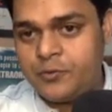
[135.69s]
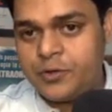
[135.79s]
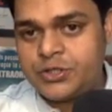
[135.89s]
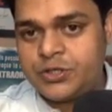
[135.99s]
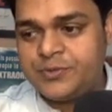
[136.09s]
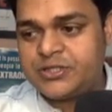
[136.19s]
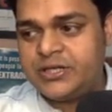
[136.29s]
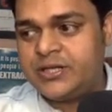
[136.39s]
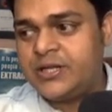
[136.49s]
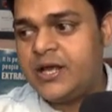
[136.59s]
your virtual
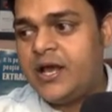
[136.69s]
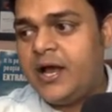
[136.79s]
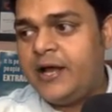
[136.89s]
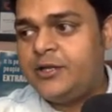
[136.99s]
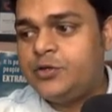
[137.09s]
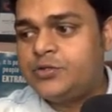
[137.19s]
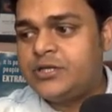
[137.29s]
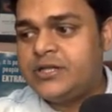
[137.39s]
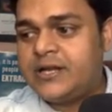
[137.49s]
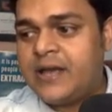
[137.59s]
machine and
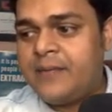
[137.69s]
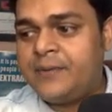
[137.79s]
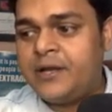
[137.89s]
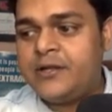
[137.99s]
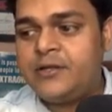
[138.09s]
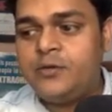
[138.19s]
using the template,